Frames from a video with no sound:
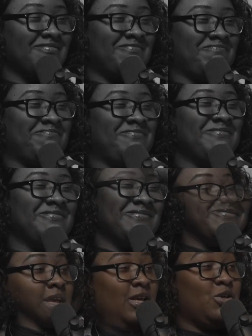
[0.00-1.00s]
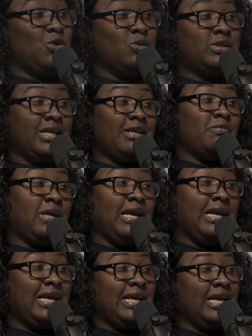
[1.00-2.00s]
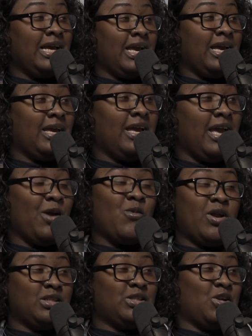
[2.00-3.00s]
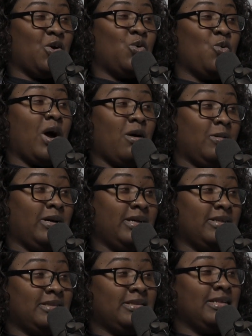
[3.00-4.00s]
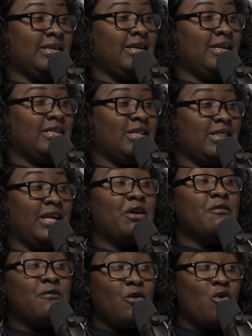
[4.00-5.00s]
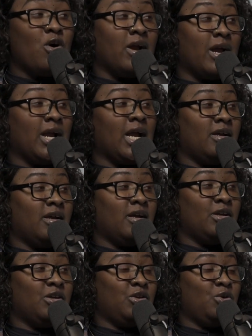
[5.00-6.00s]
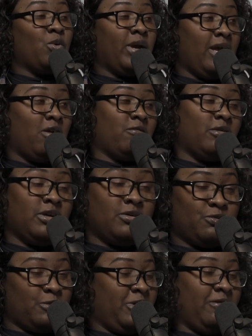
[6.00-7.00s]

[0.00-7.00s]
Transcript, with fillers: with her. You see me and wanted to know who I was. Therefore, you were head over heels for me